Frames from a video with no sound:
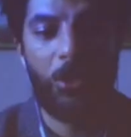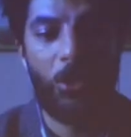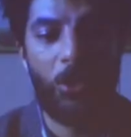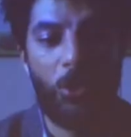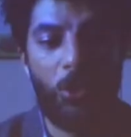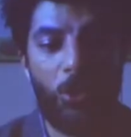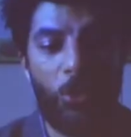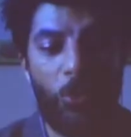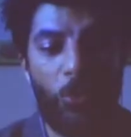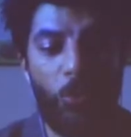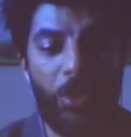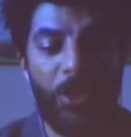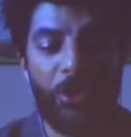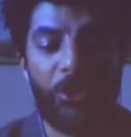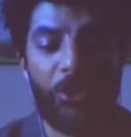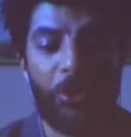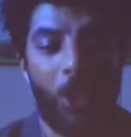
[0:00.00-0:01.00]
we
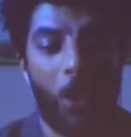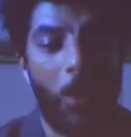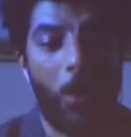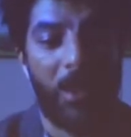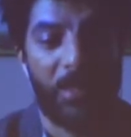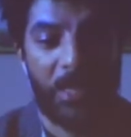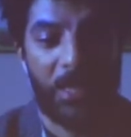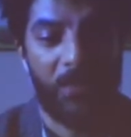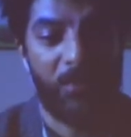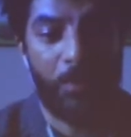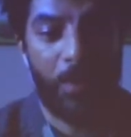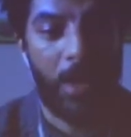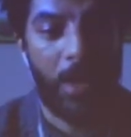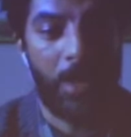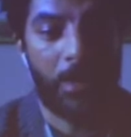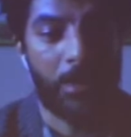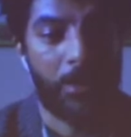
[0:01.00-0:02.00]
just know ourselves better
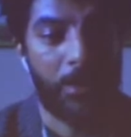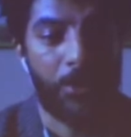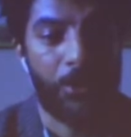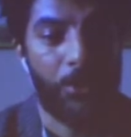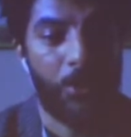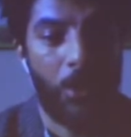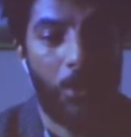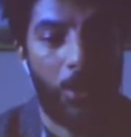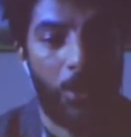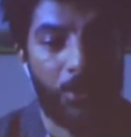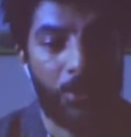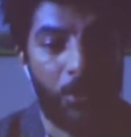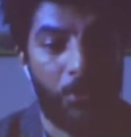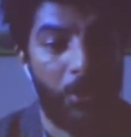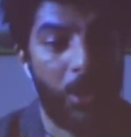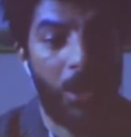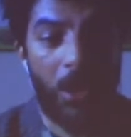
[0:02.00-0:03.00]
than you know us,
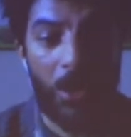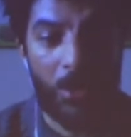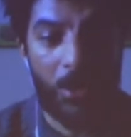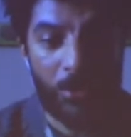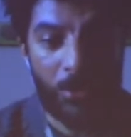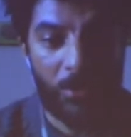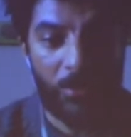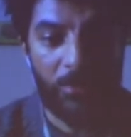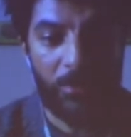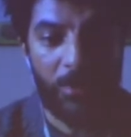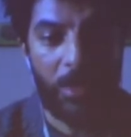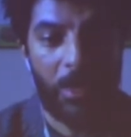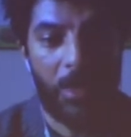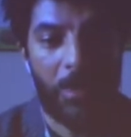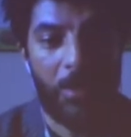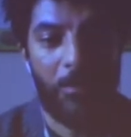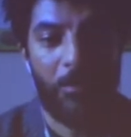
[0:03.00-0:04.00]
regardless of
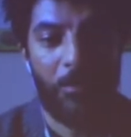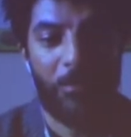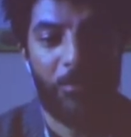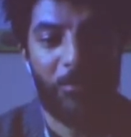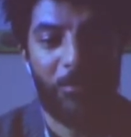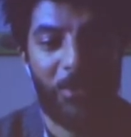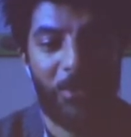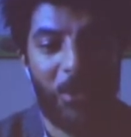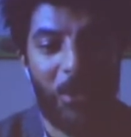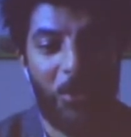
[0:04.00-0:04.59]
you know,